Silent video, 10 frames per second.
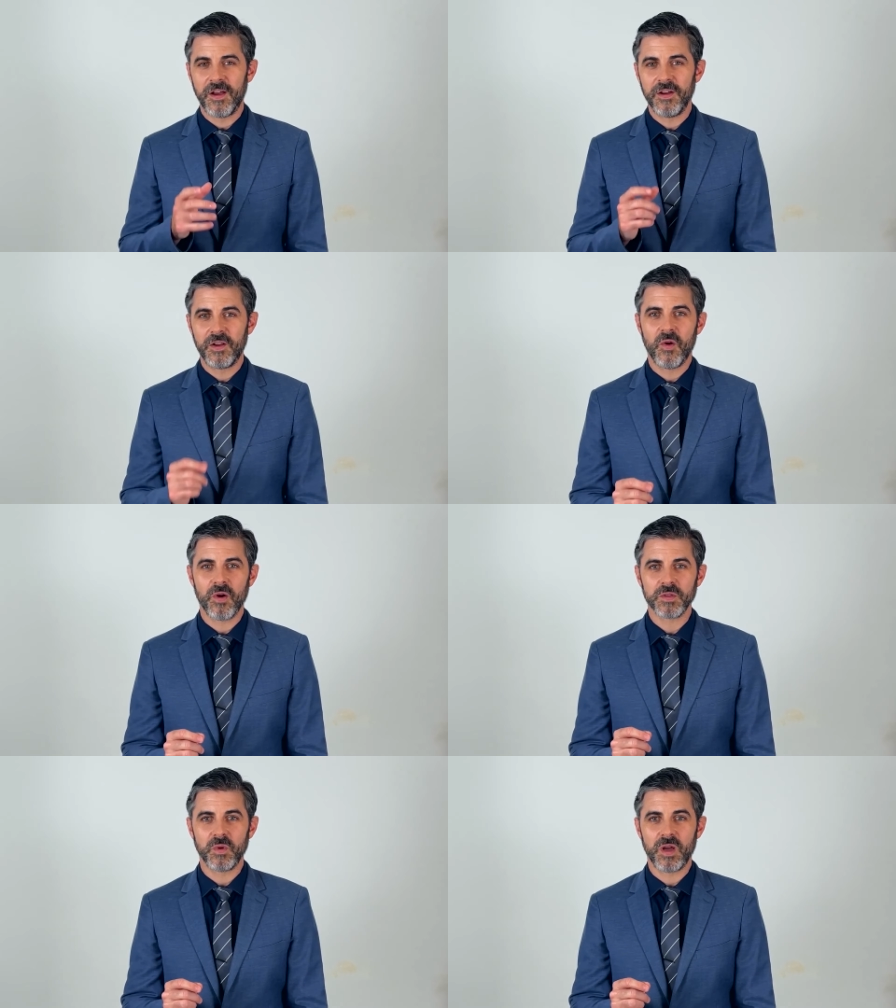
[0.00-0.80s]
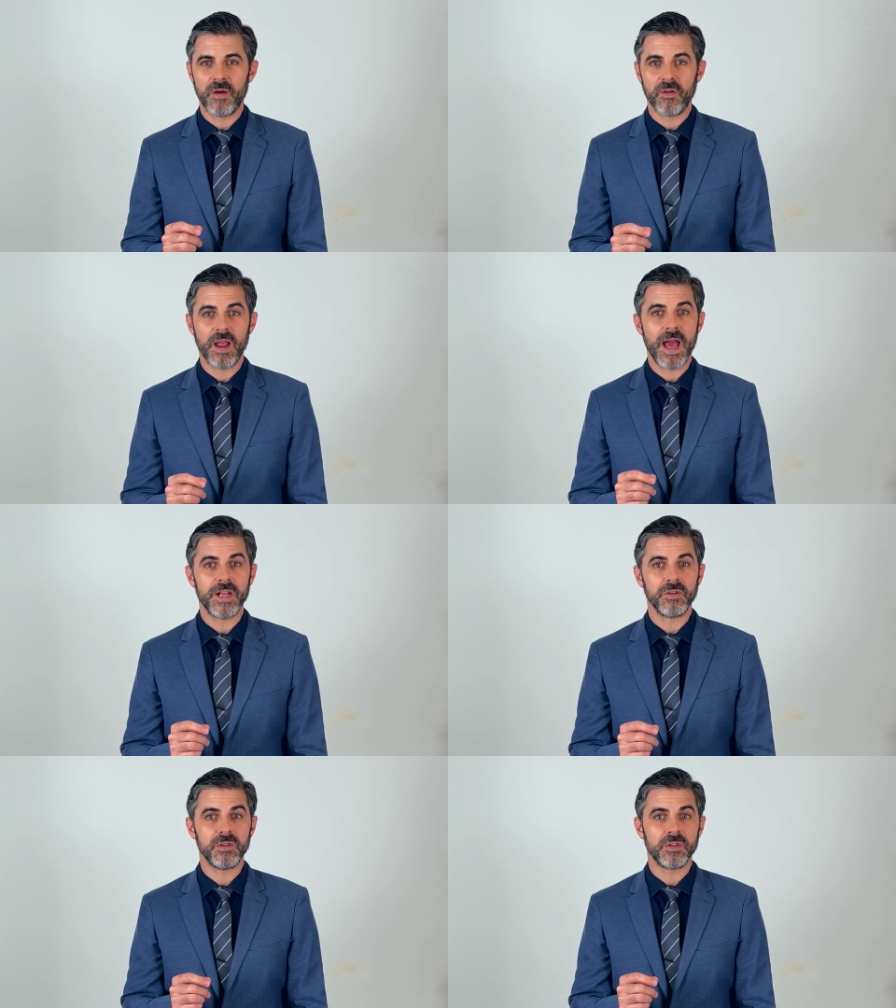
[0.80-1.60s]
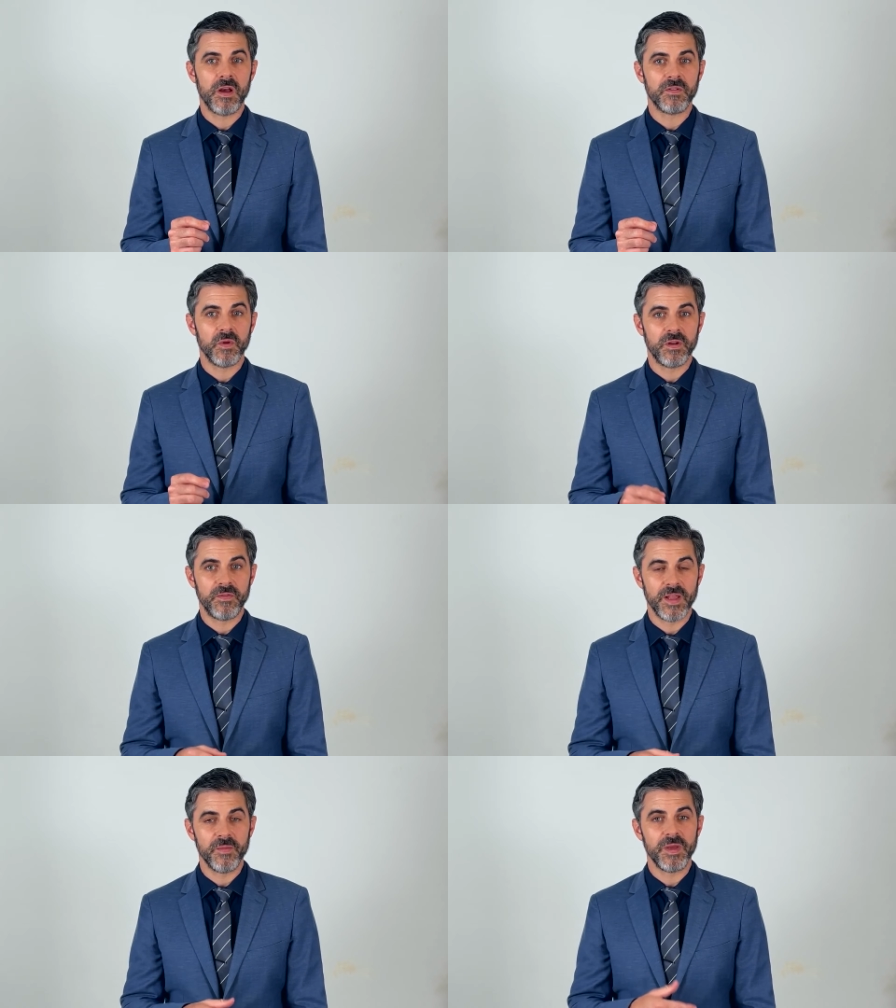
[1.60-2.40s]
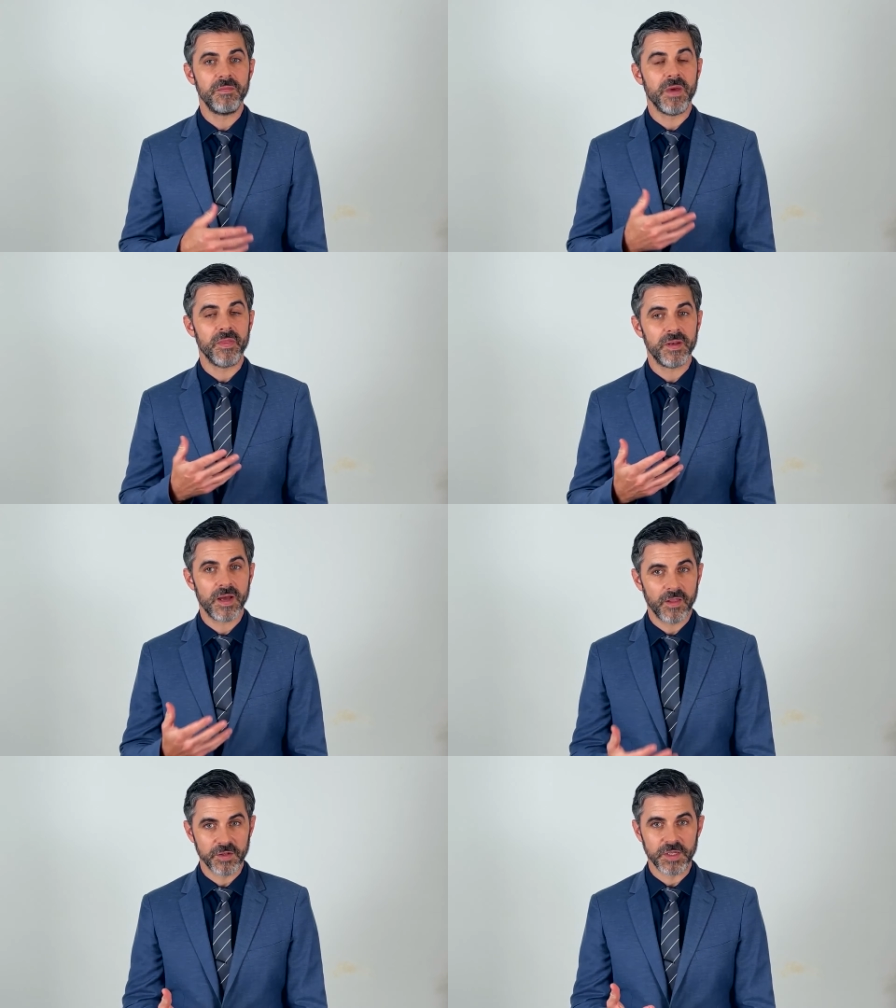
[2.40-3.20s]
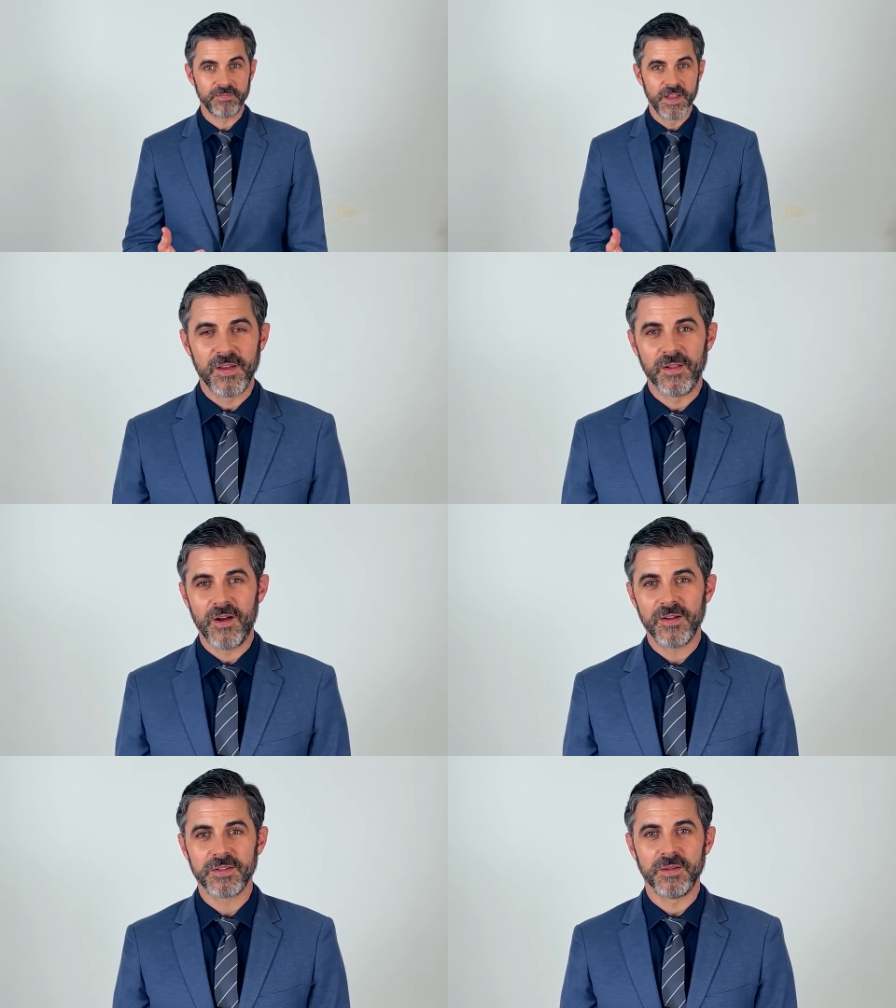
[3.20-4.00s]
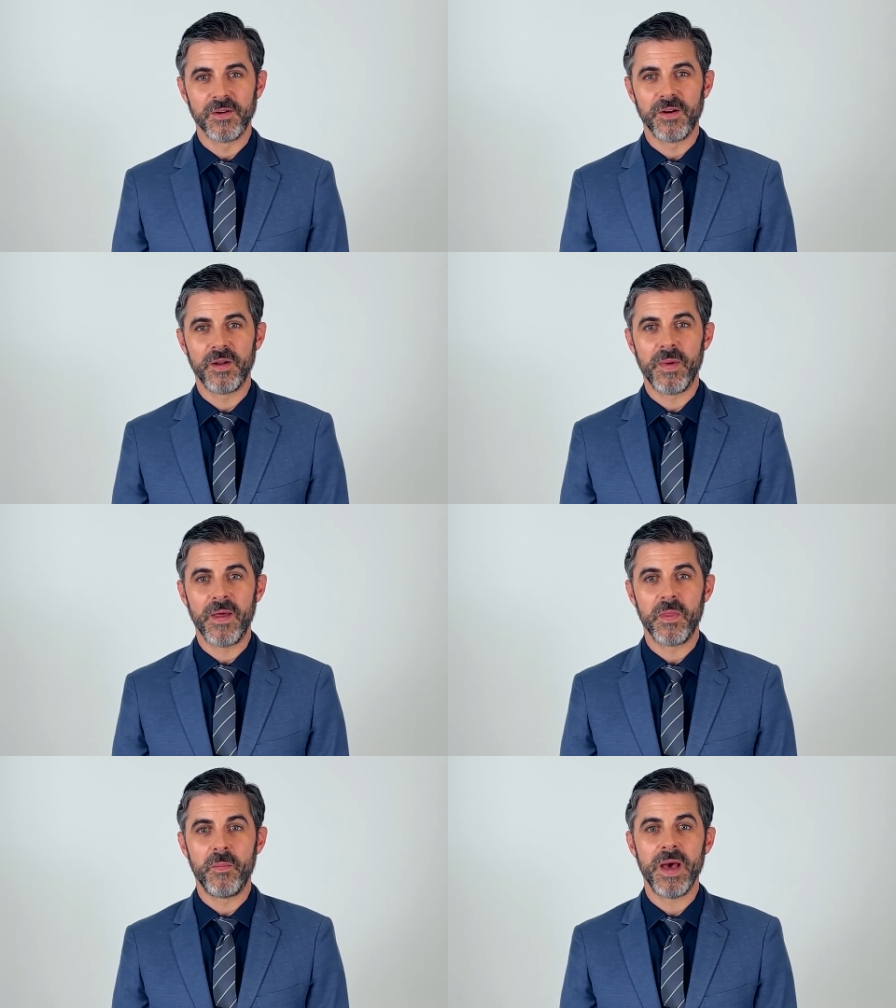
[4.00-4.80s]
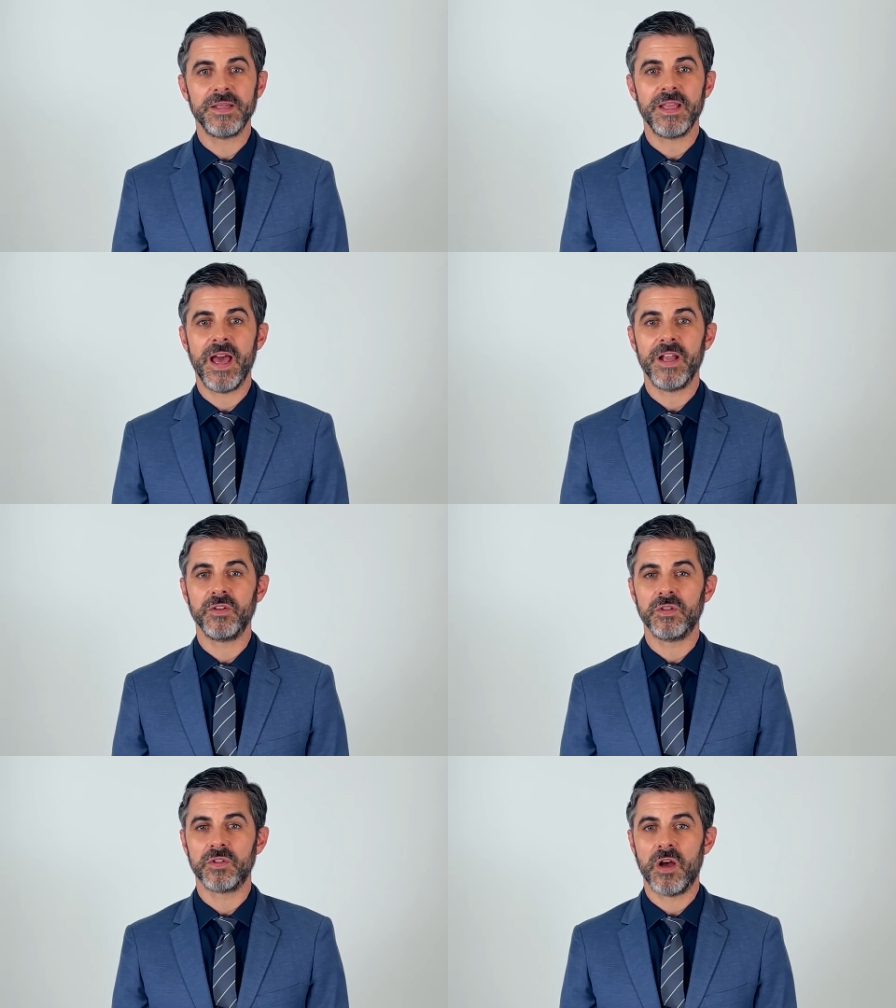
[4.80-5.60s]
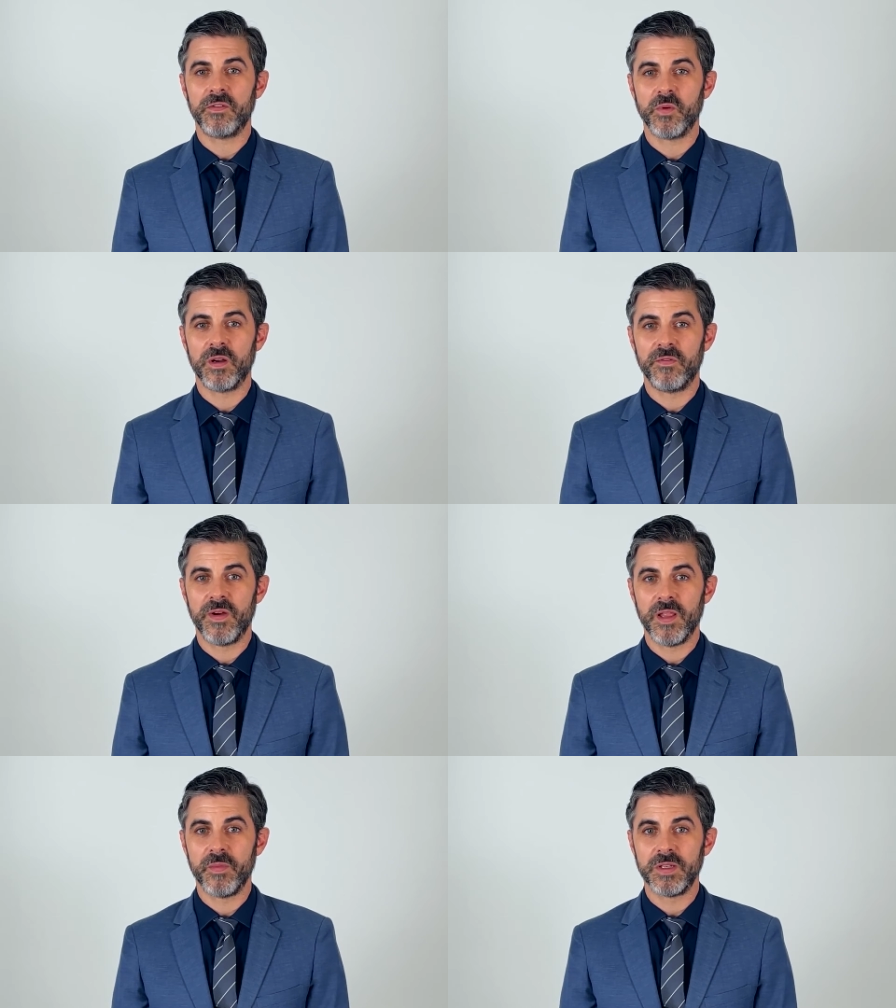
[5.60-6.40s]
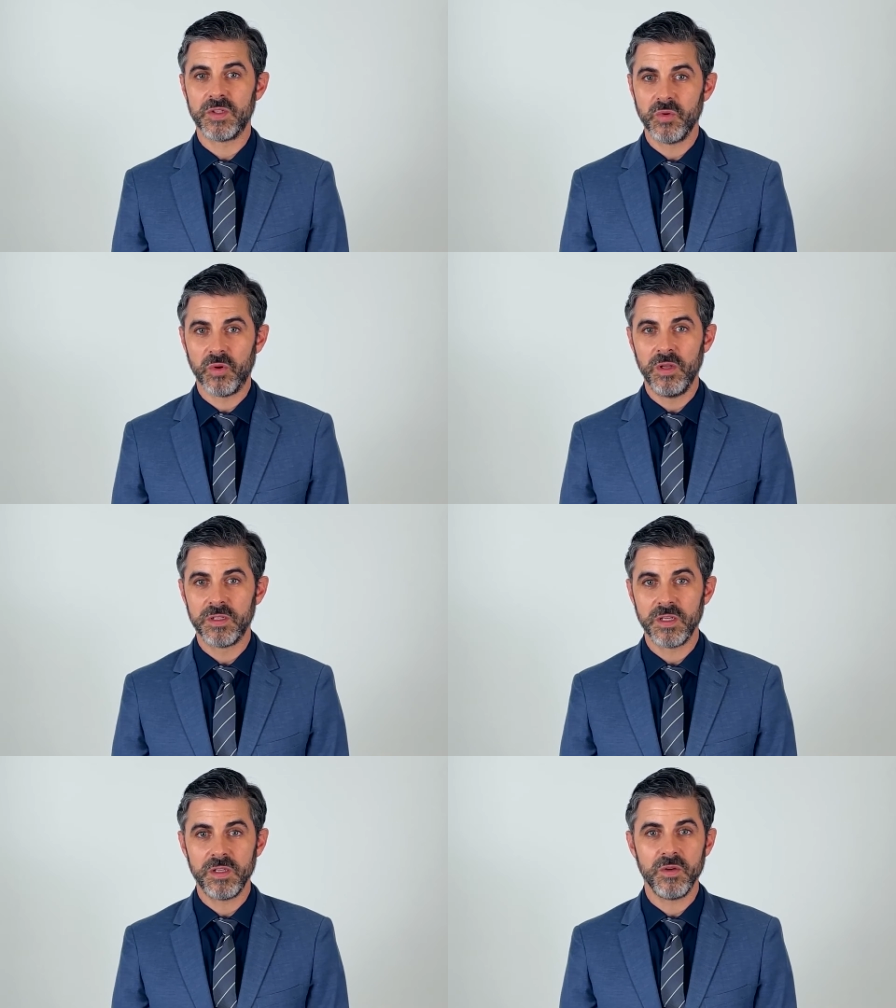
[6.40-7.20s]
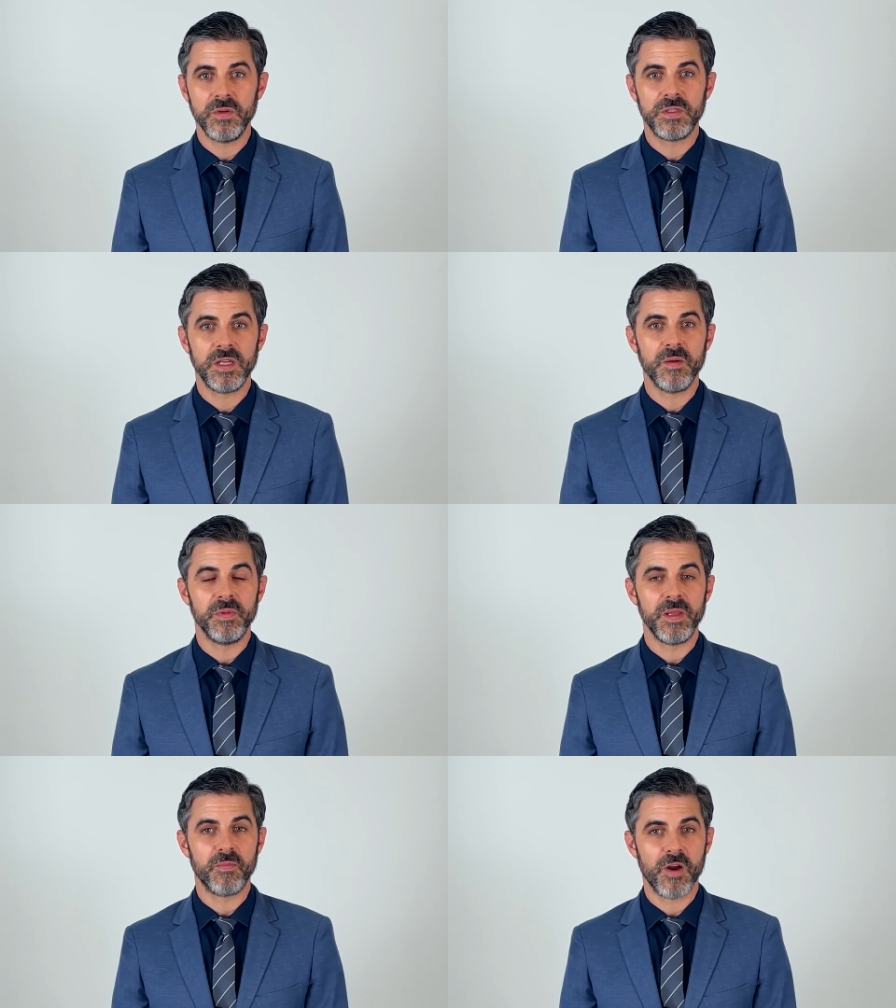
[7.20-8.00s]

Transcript: A good course will cover Agile software development methodology. You'll also learn about the best Agile software development tool to use to complete